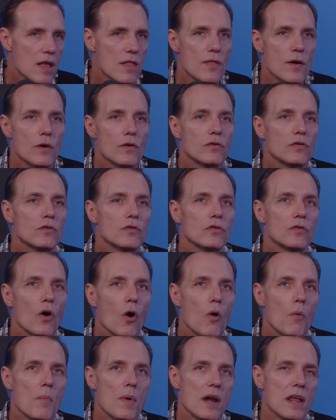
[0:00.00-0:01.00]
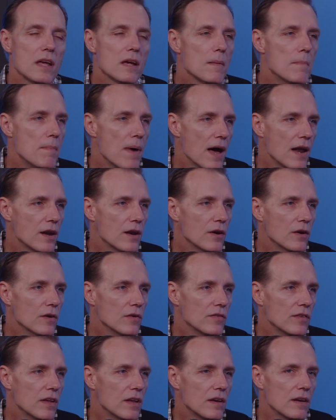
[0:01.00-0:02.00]
there's so many
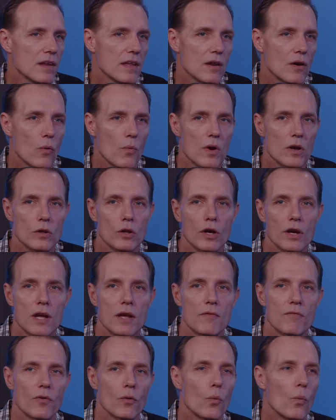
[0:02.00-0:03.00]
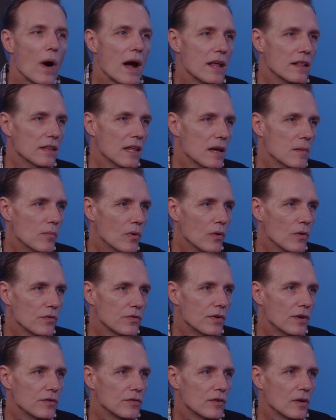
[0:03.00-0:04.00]
competitors, and we're looking for white label
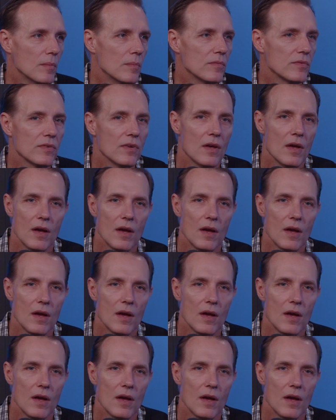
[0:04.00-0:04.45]
systems,